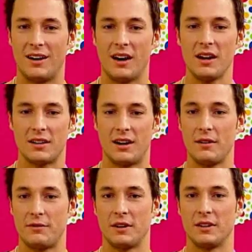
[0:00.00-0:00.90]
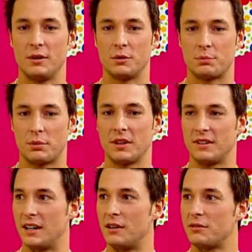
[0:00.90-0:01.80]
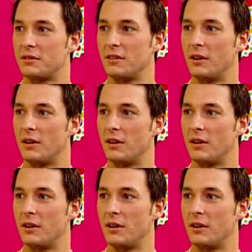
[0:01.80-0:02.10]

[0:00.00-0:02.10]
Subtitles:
I felt he was pretty tough.